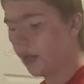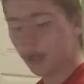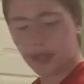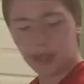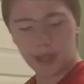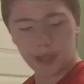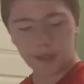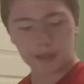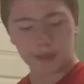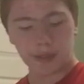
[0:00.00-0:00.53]

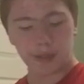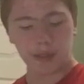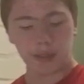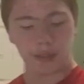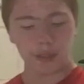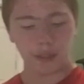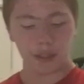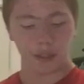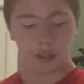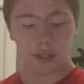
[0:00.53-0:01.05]
And
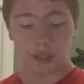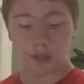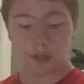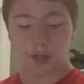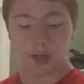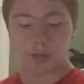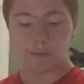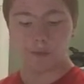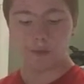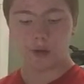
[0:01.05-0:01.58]
then
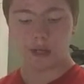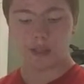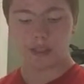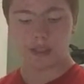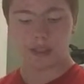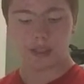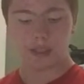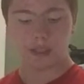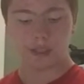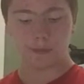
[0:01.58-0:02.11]
your 1
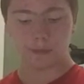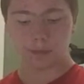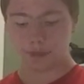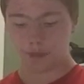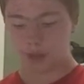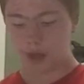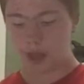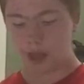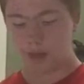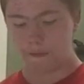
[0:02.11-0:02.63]

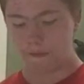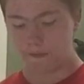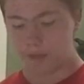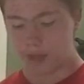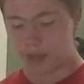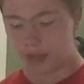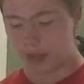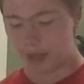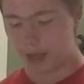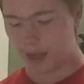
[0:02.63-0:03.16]
teaspoon of
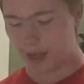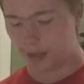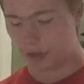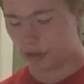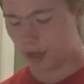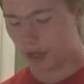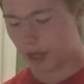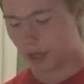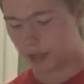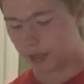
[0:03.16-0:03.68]
vanilla
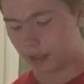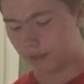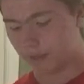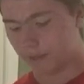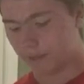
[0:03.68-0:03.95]
extract.